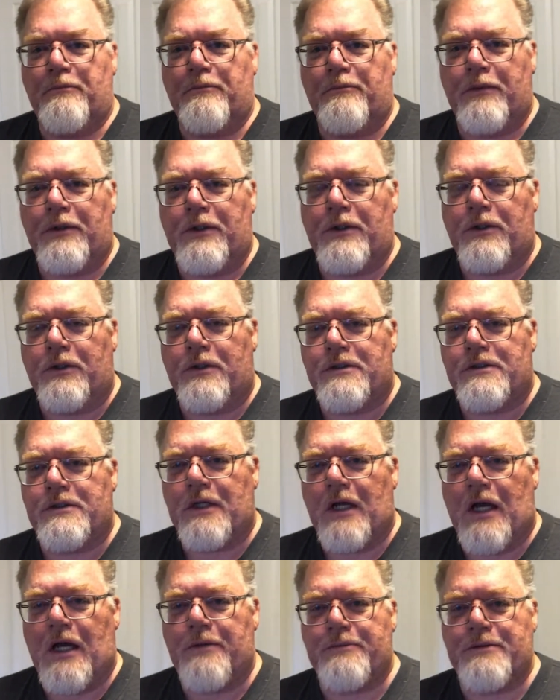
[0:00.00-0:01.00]
But you can
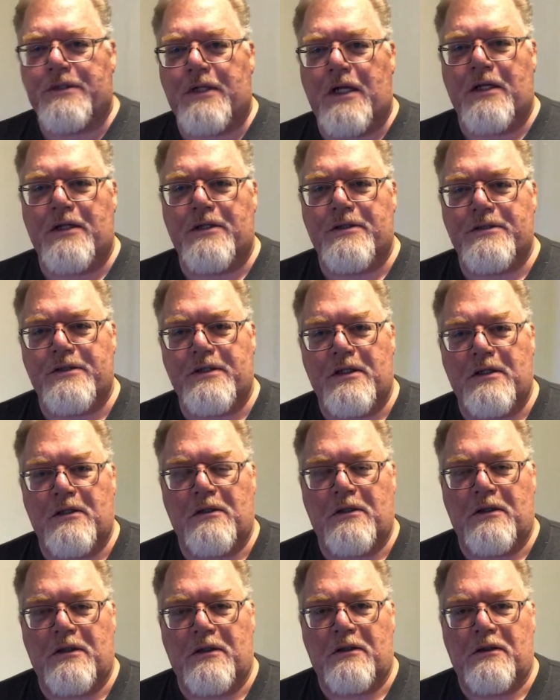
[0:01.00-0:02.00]
see I'm staying
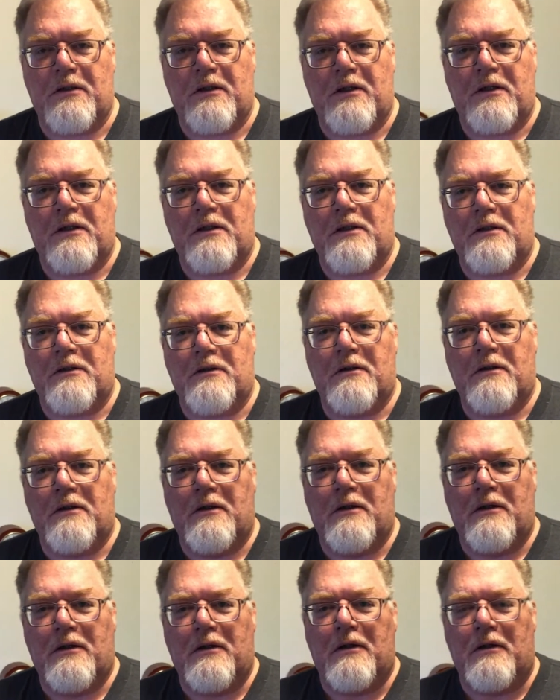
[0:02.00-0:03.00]
still and
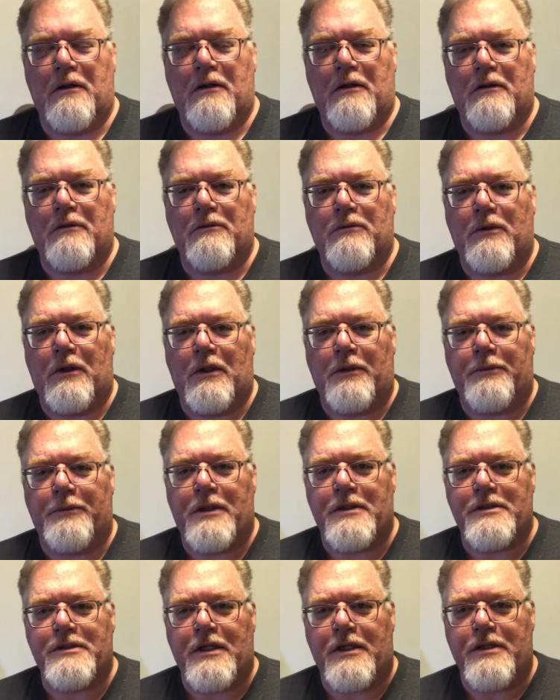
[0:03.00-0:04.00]
well, I'm
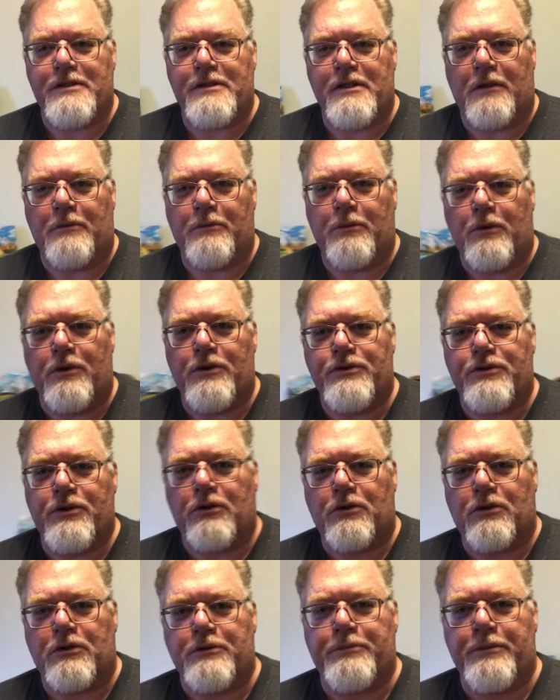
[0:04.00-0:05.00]
not staying still, I'm going in
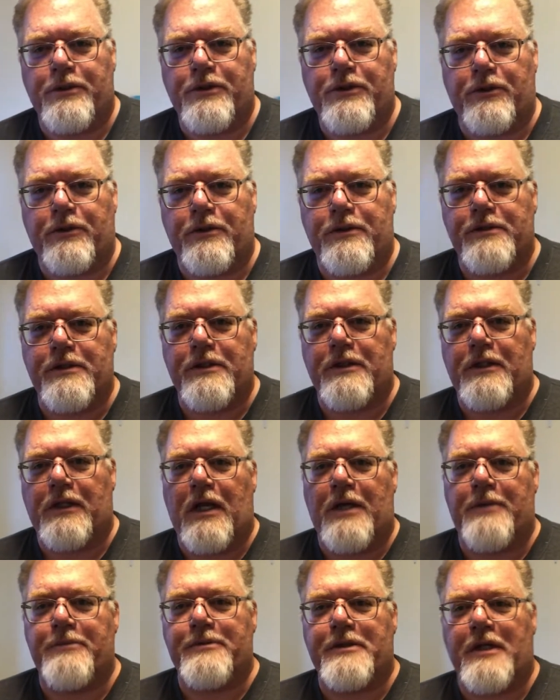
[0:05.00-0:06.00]
circles, but you can see that
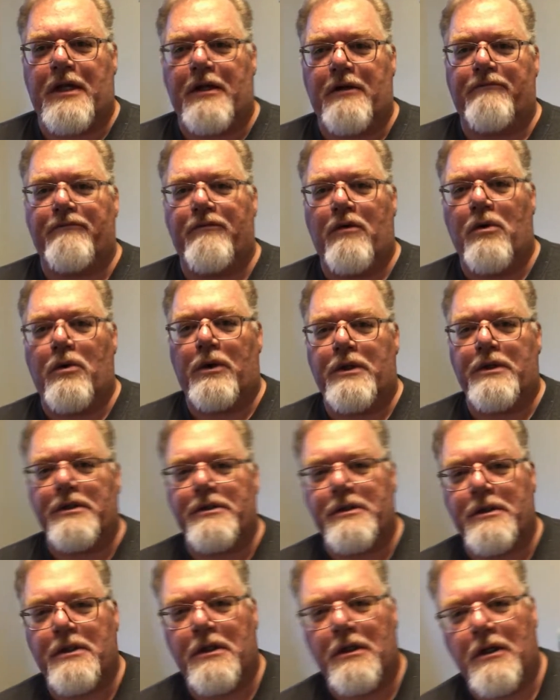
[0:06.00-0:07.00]
I'm staying
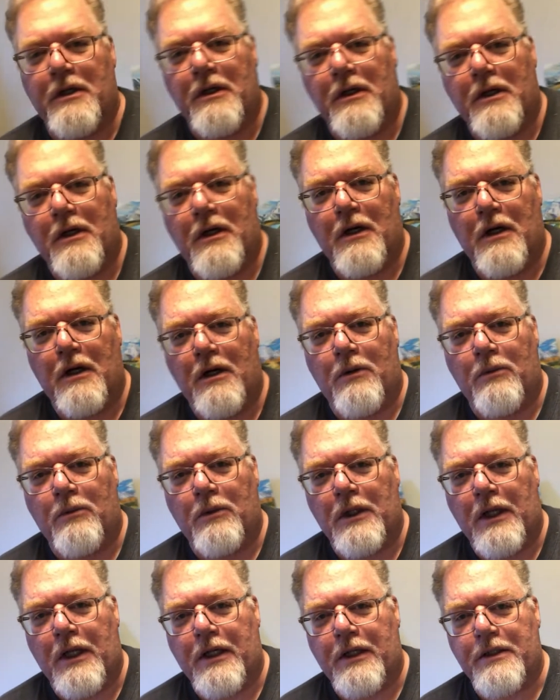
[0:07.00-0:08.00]
focused
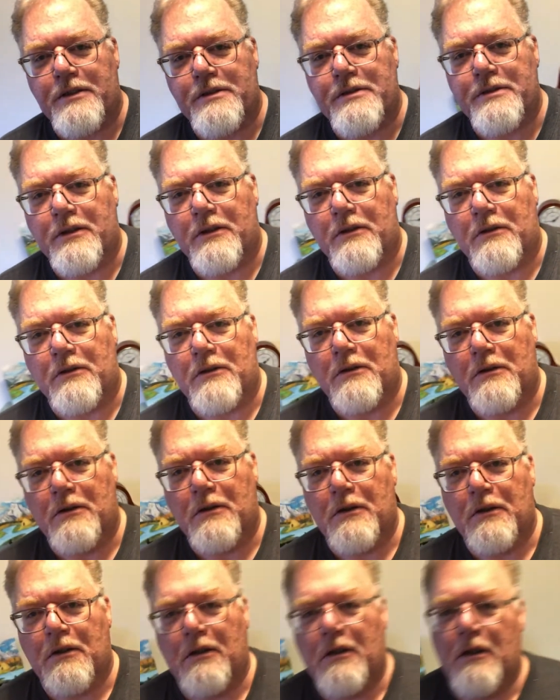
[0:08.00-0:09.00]
while I can still
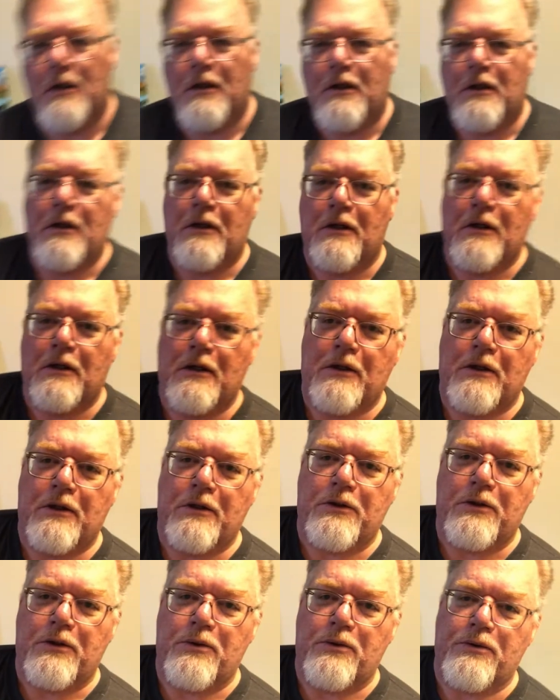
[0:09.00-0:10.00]

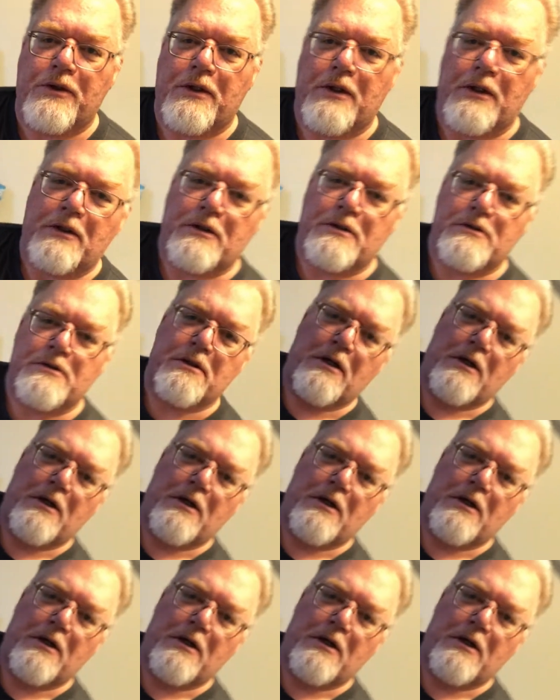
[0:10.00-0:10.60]
do things